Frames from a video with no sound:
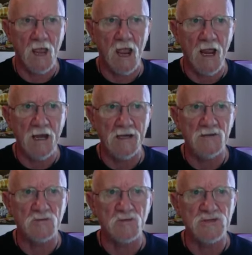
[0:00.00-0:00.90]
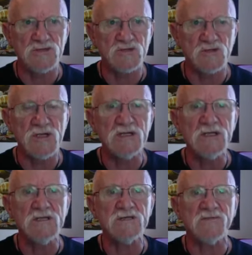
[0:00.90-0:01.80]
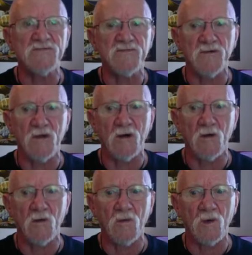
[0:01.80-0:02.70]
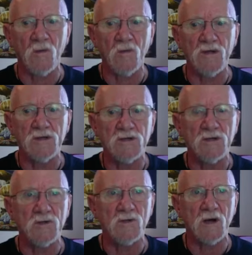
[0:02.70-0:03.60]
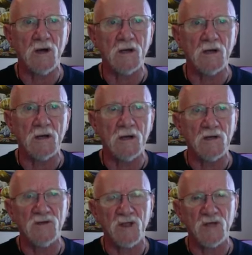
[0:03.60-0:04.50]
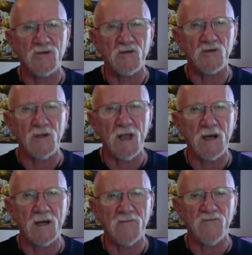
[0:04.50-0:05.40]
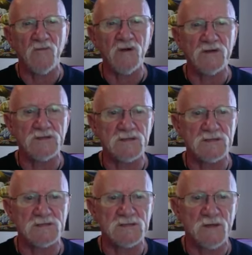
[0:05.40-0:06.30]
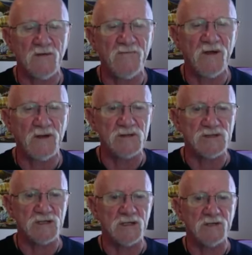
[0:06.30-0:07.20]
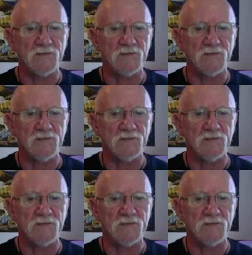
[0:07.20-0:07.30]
And in restricting the flow, what we do is create vortices of energy,